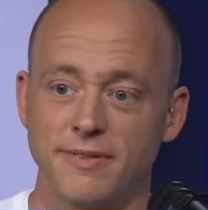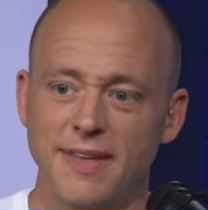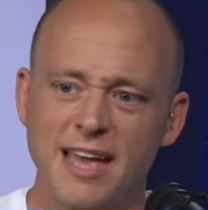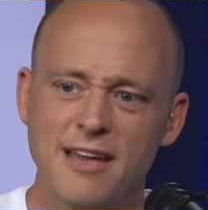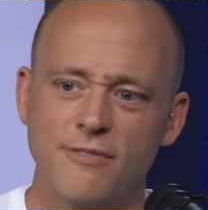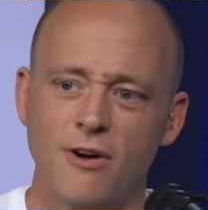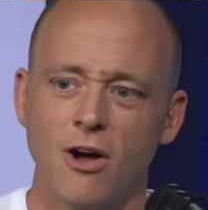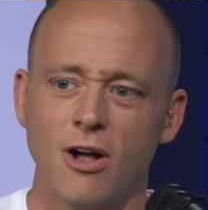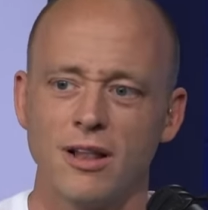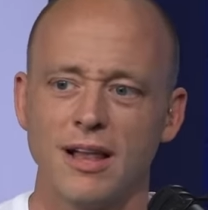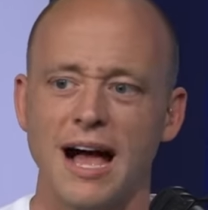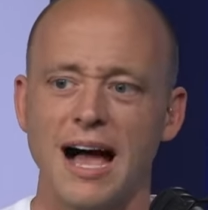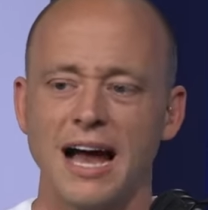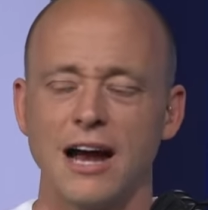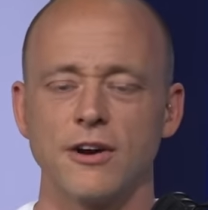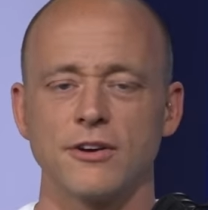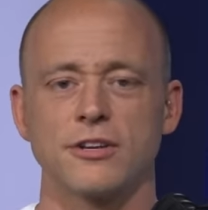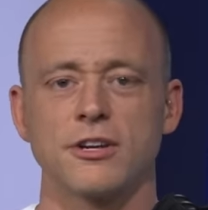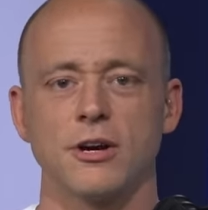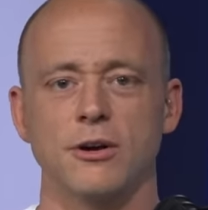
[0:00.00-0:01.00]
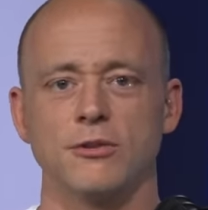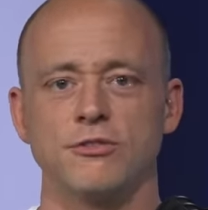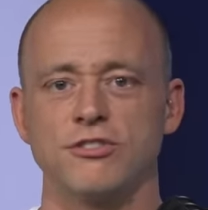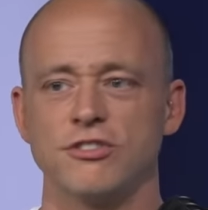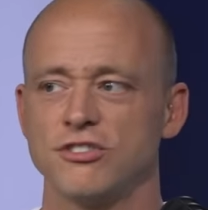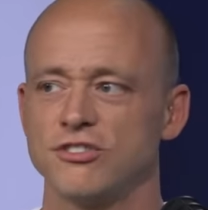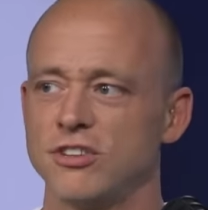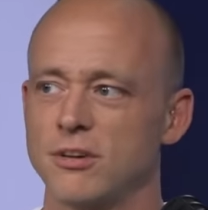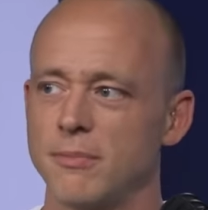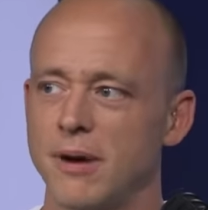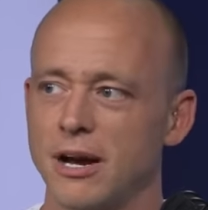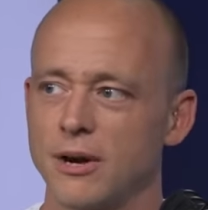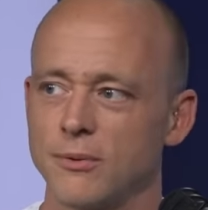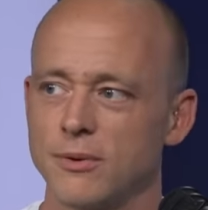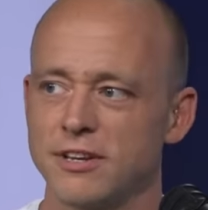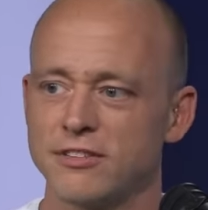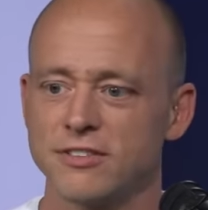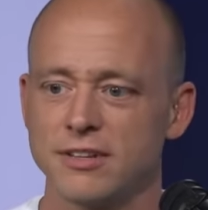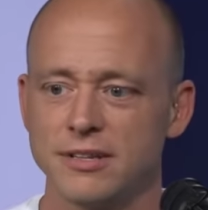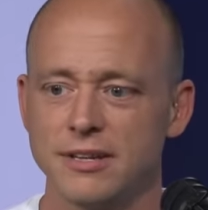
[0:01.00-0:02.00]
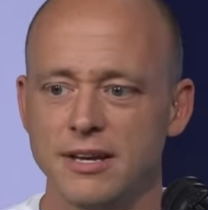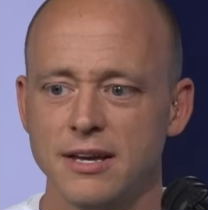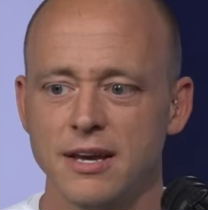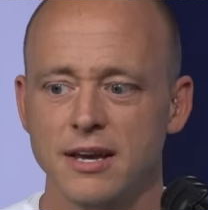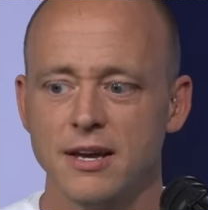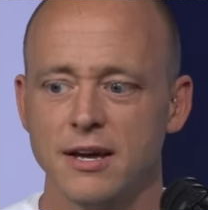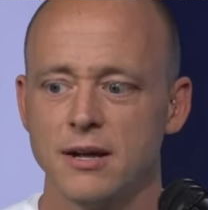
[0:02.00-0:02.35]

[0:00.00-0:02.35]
They've all hired coaches semi recently.